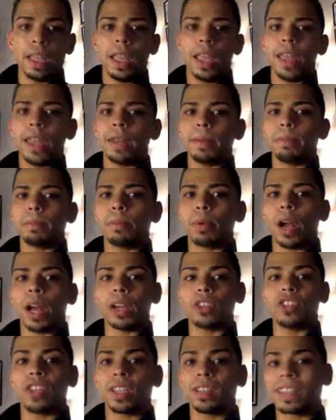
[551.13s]
and
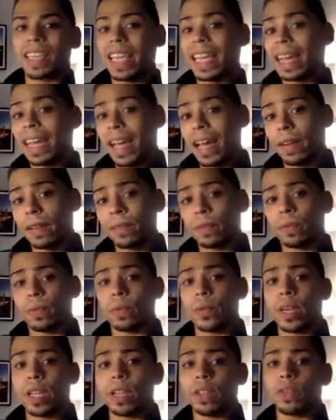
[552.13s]
projects cannot
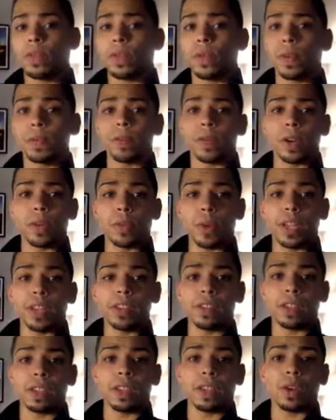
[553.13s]
raise for
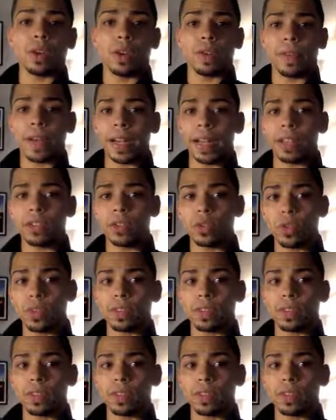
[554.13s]
fundraising or financial